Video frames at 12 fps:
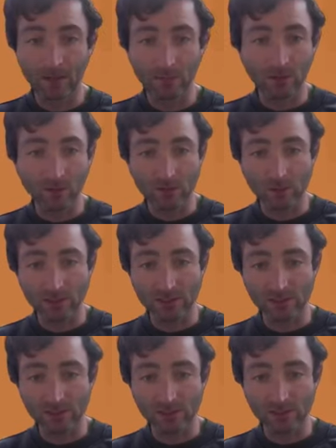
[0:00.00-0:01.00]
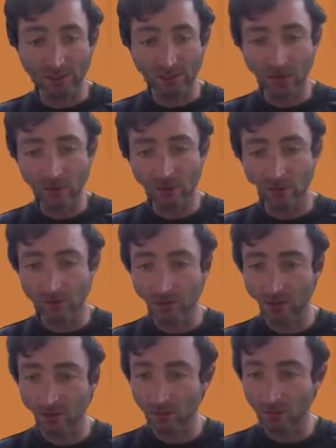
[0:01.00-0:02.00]
I mean, look at the way she's laid it out. It,
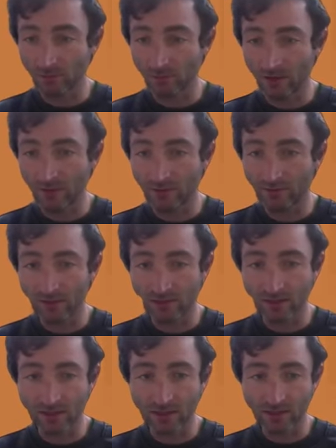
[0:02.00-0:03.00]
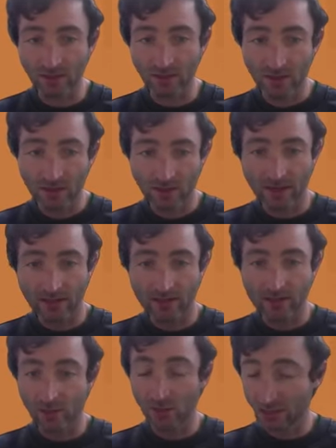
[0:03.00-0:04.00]
it's all very visually
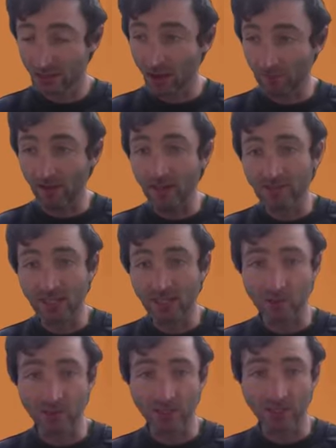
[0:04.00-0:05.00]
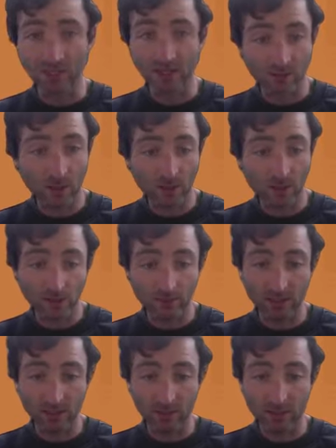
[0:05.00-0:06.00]
nice. So this is how fast I would skin it as well if I
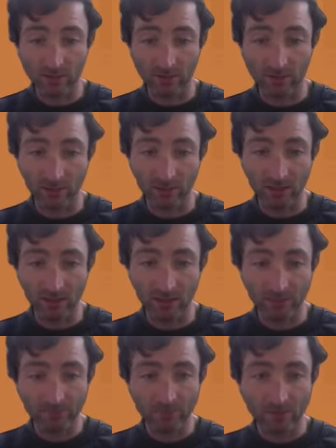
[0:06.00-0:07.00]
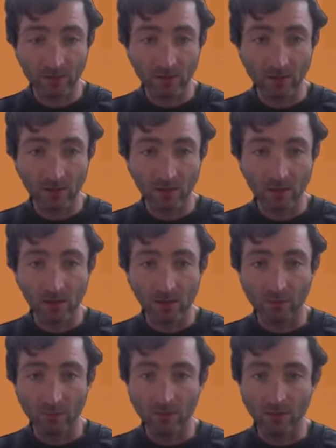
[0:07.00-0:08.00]
was, uh, if I was reading it.
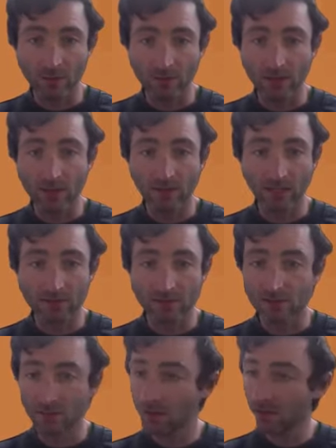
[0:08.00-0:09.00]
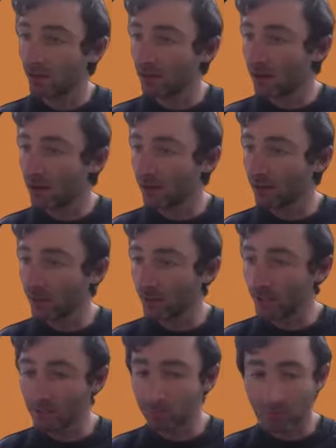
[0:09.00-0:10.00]
I mean, look at that. That's I like the way
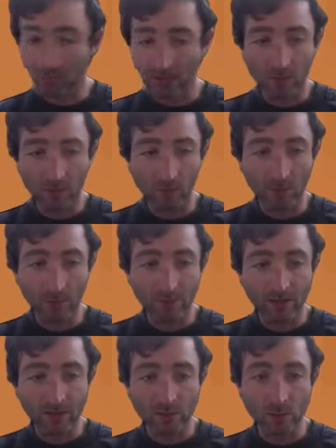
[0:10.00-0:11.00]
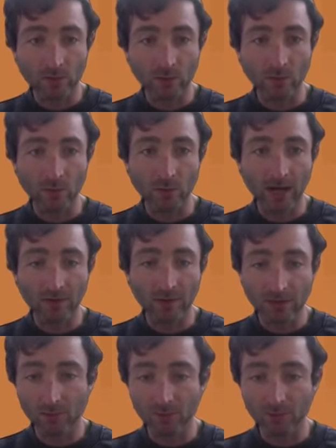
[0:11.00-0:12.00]
that's breaking a lot. So as we go down,
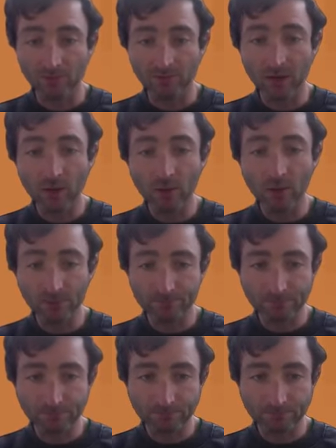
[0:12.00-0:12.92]
here's some different flows.